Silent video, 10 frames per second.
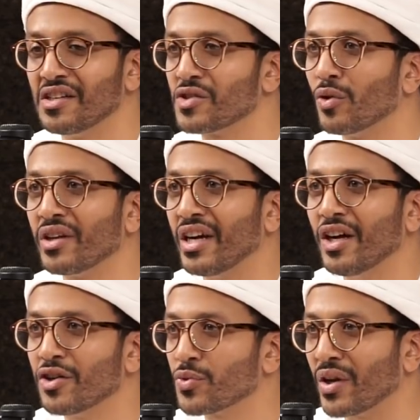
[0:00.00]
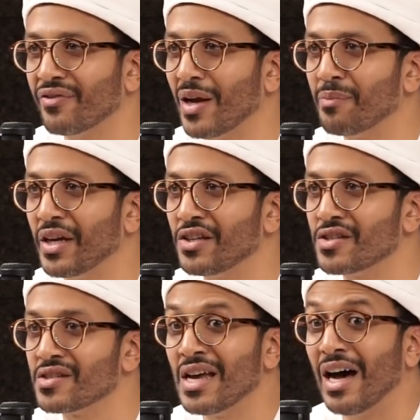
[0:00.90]
It's only 125
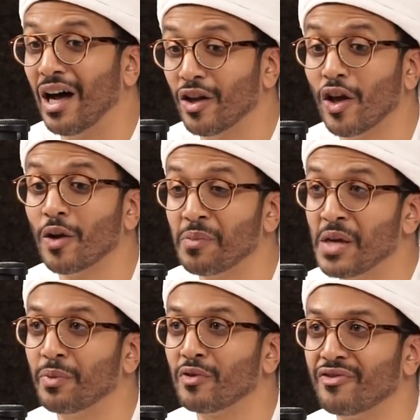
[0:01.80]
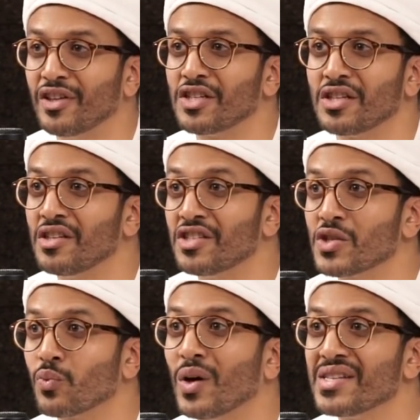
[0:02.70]
pages. A lot of people finish it in
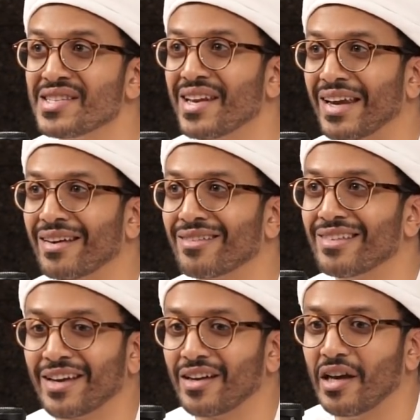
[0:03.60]
just one sitting, like